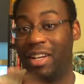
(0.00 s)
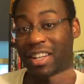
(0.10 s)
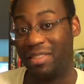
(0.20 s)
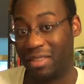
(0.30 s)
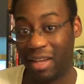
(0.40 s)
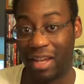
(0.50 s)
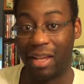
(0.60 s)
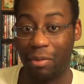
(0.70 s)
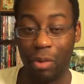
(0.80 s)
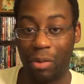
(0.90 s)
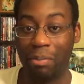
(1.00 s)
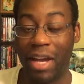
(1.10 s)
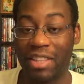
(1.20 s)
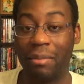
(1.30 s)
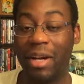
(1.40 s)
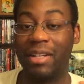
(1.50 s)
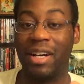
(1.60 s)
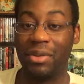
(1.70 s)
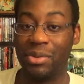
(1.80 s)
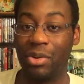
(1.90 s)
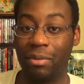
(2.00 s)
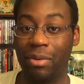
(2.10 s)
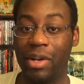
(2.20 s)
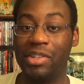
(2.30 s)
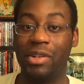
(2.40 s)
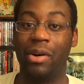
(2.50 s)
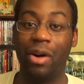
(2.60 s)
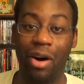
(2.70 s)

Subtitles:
made the McDonald's Corporation